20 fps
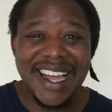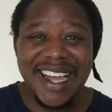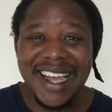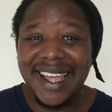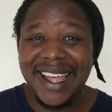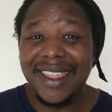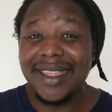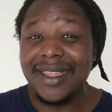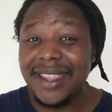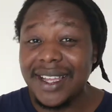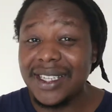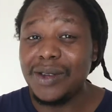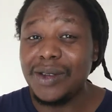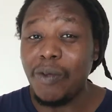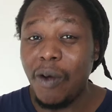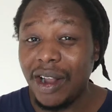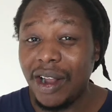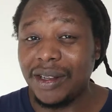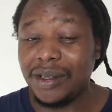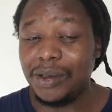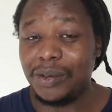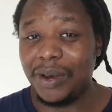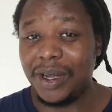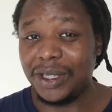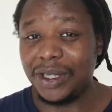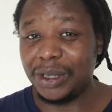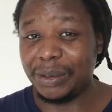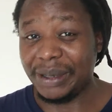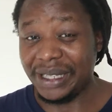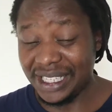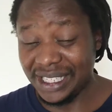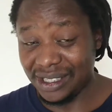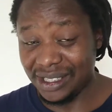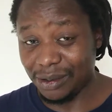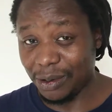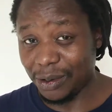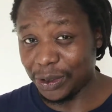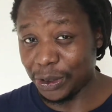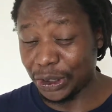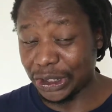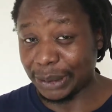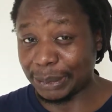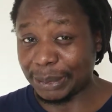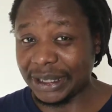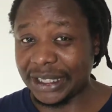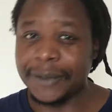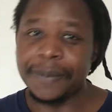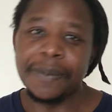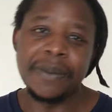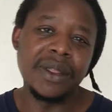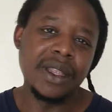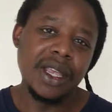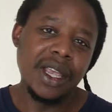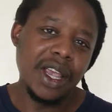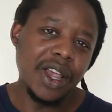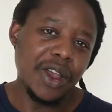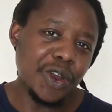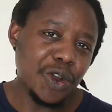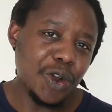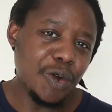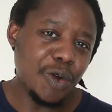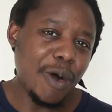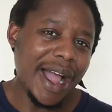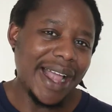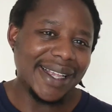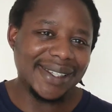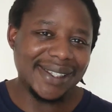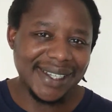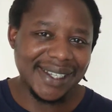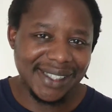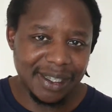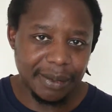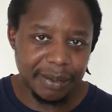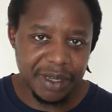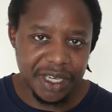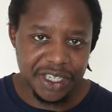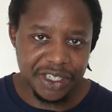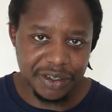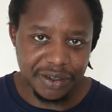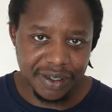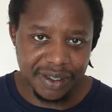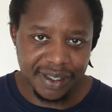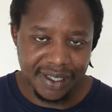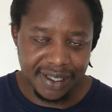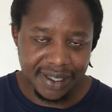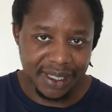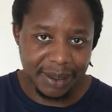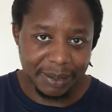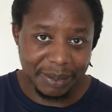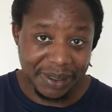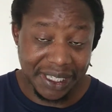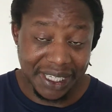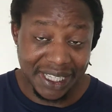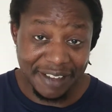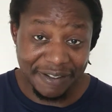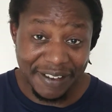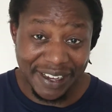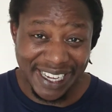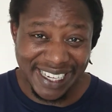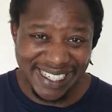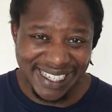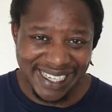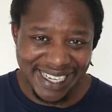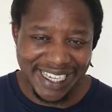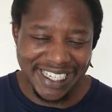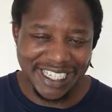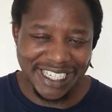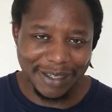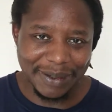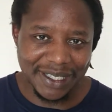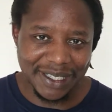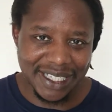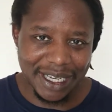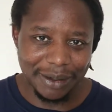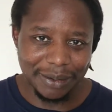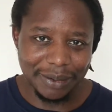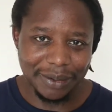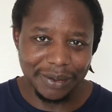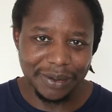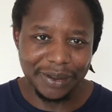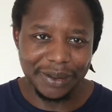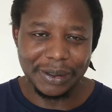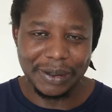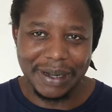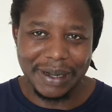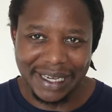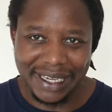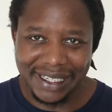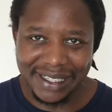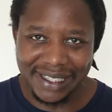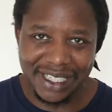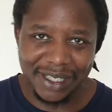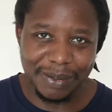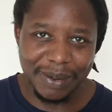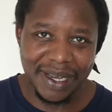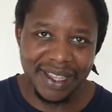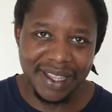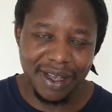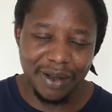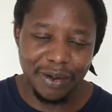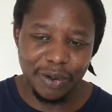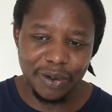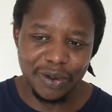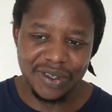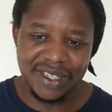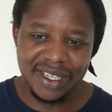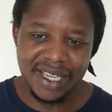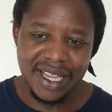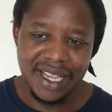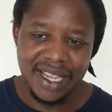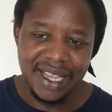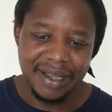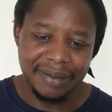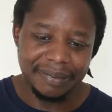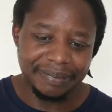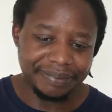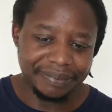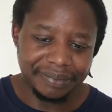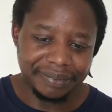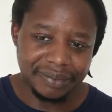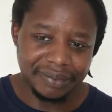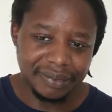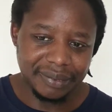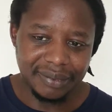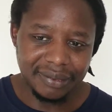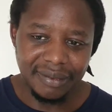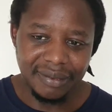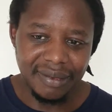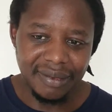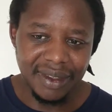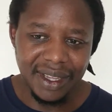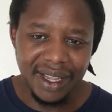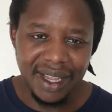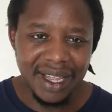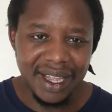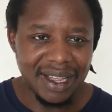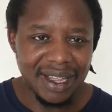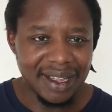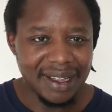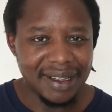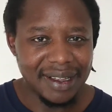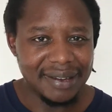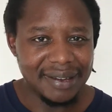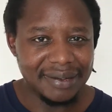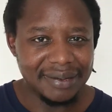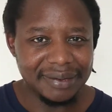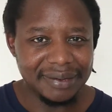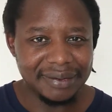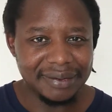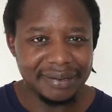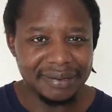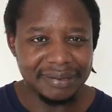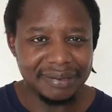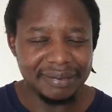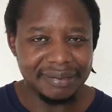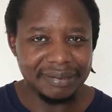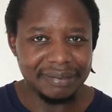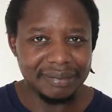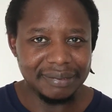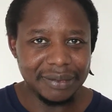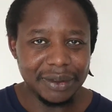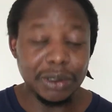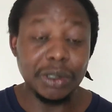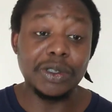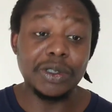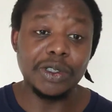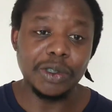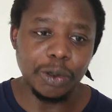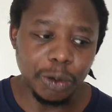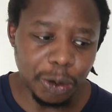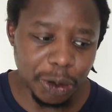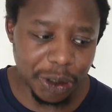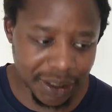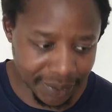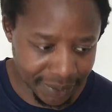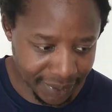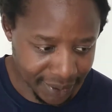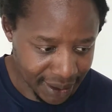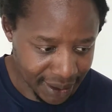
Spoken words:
are 31-1 to win this whole tournament. Uruguay has had some injuries, some significant injuries now. So I guess that's why their odds are not so good.